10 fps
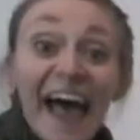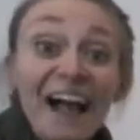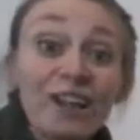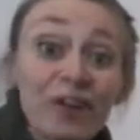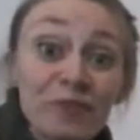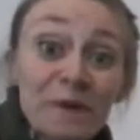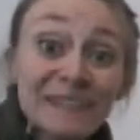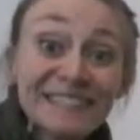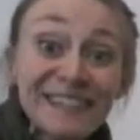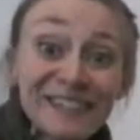Hello,
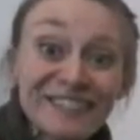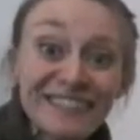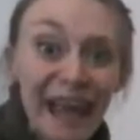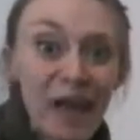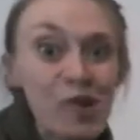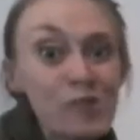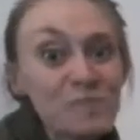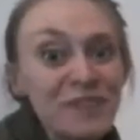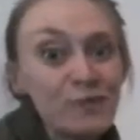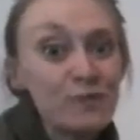boys and girls. I
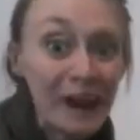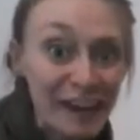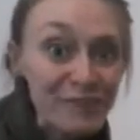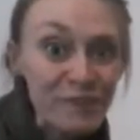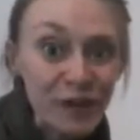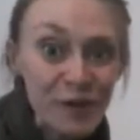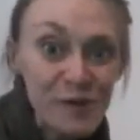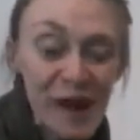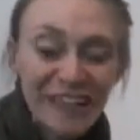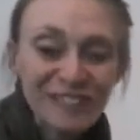hope that writing for
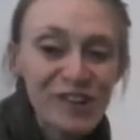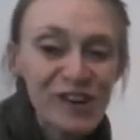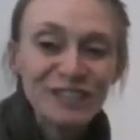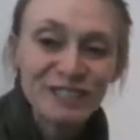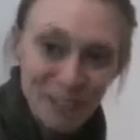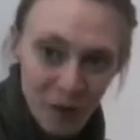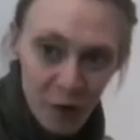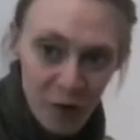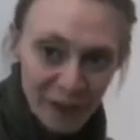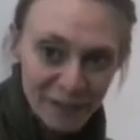you has gone so
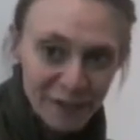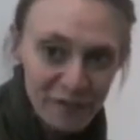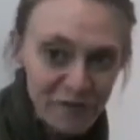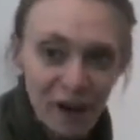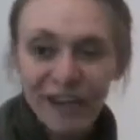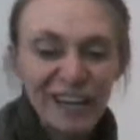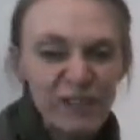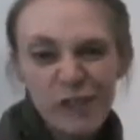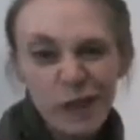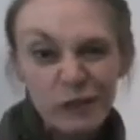well so far,
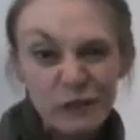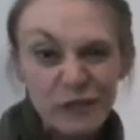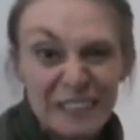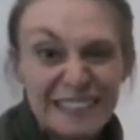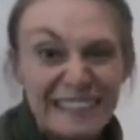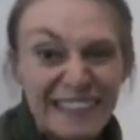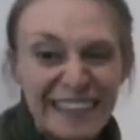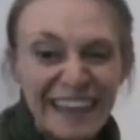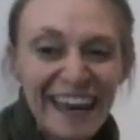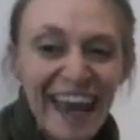even though we've just
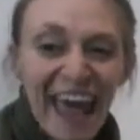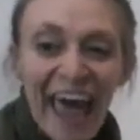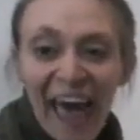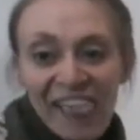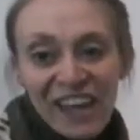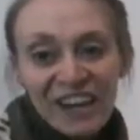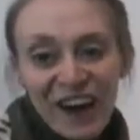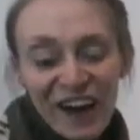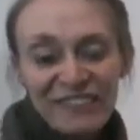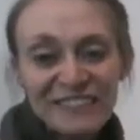started, and that you're
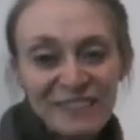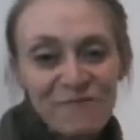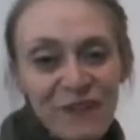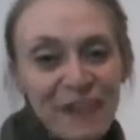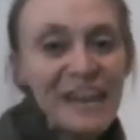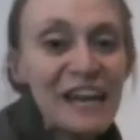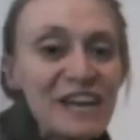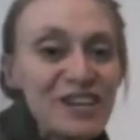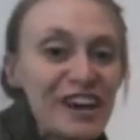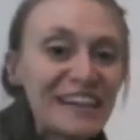having some fun
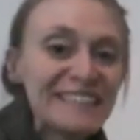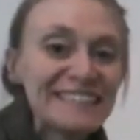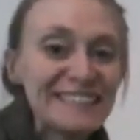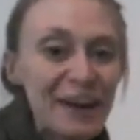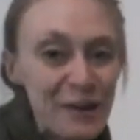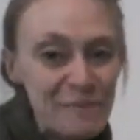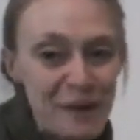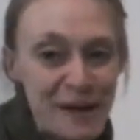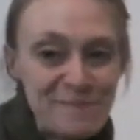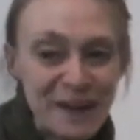getting your ideas out on
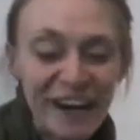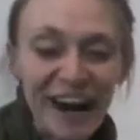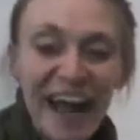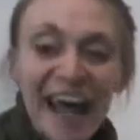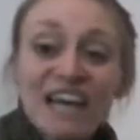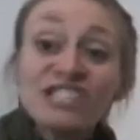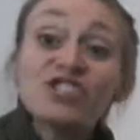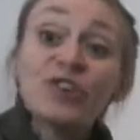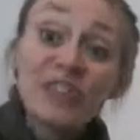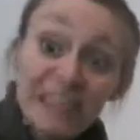paper.
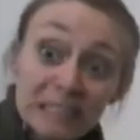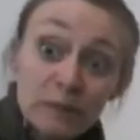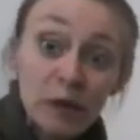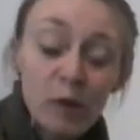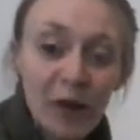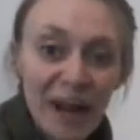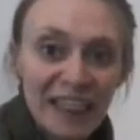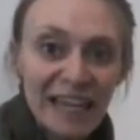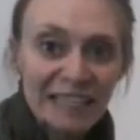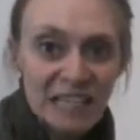So this week, what
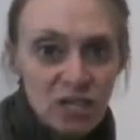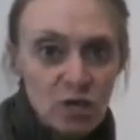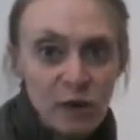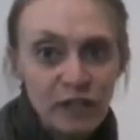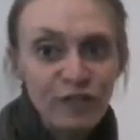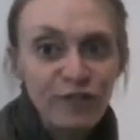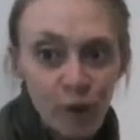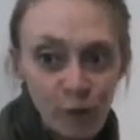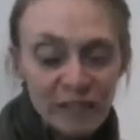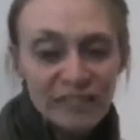I'd like to do is
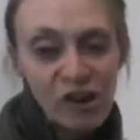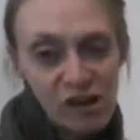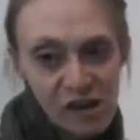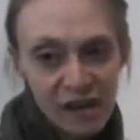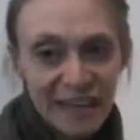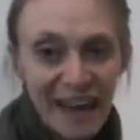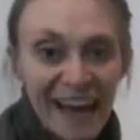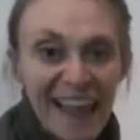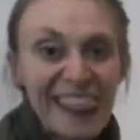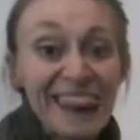focus on
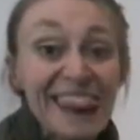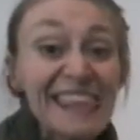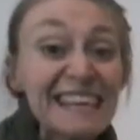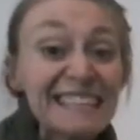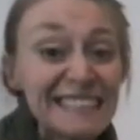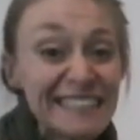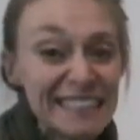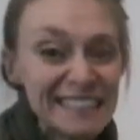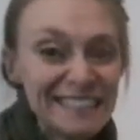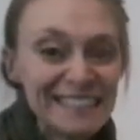a
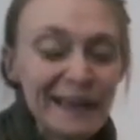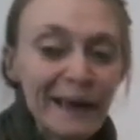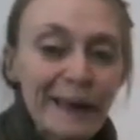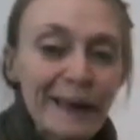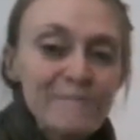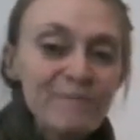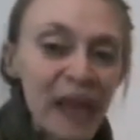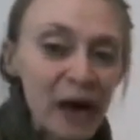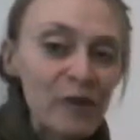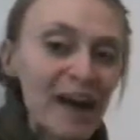thesis.
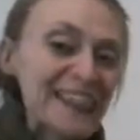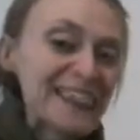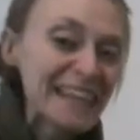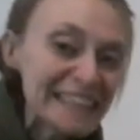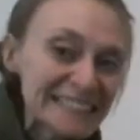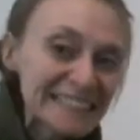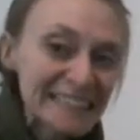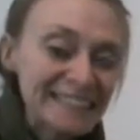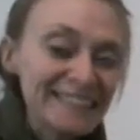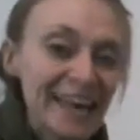Now, a
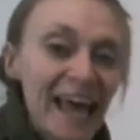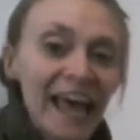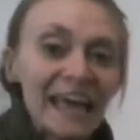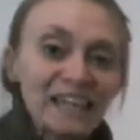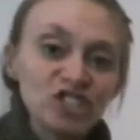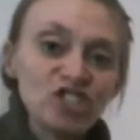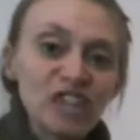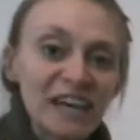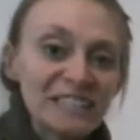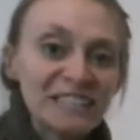thesis is
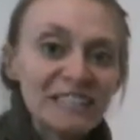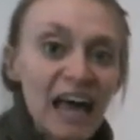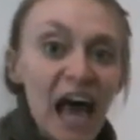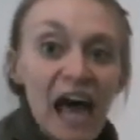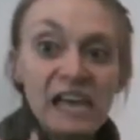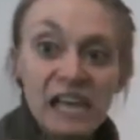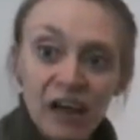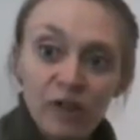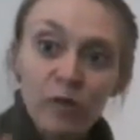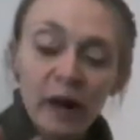just
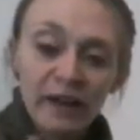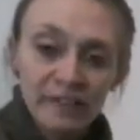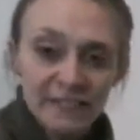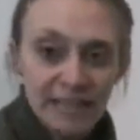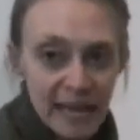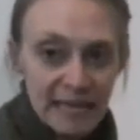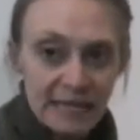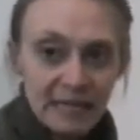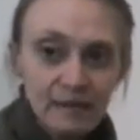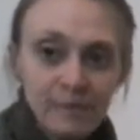another way of
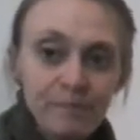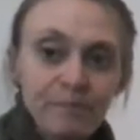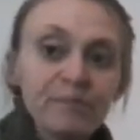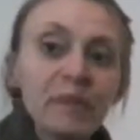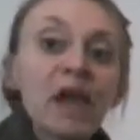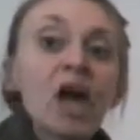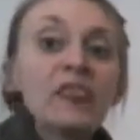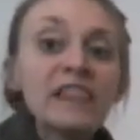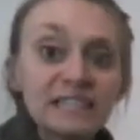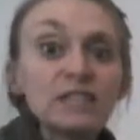saying,
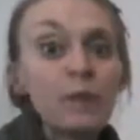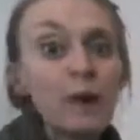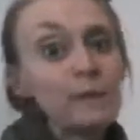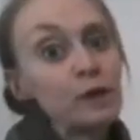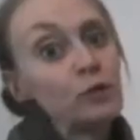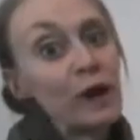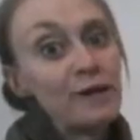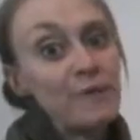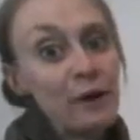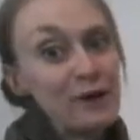this is what I'm going to write
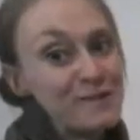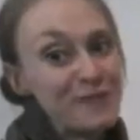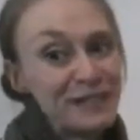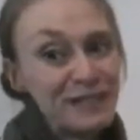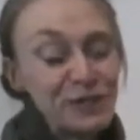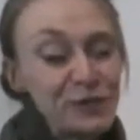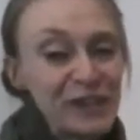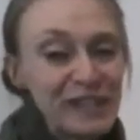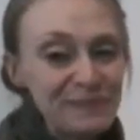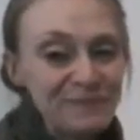about in my
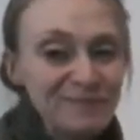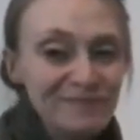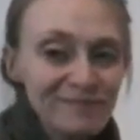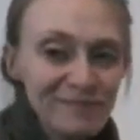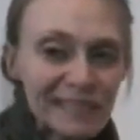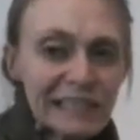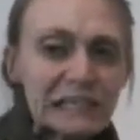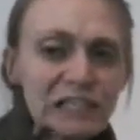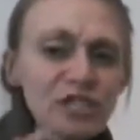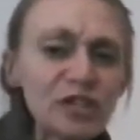story.
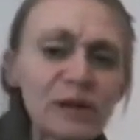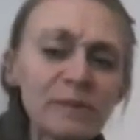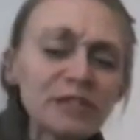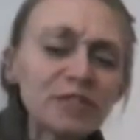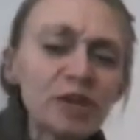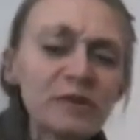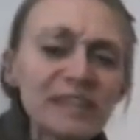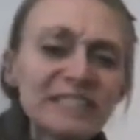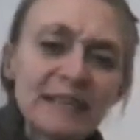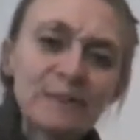So let me show you an
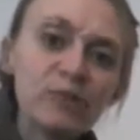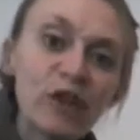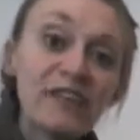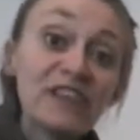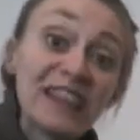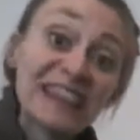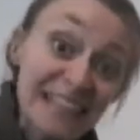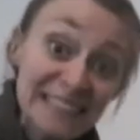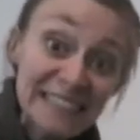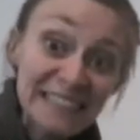example of a
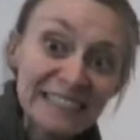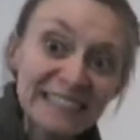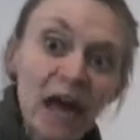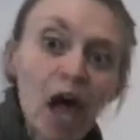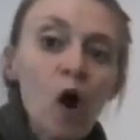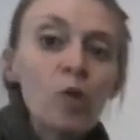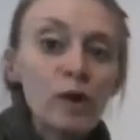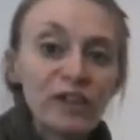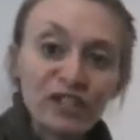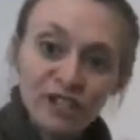thesis
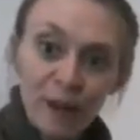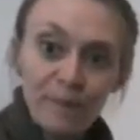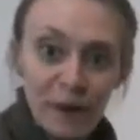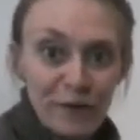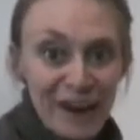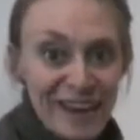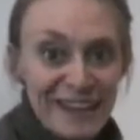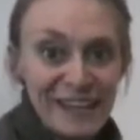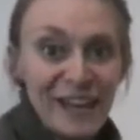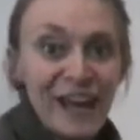with our stoplight writing.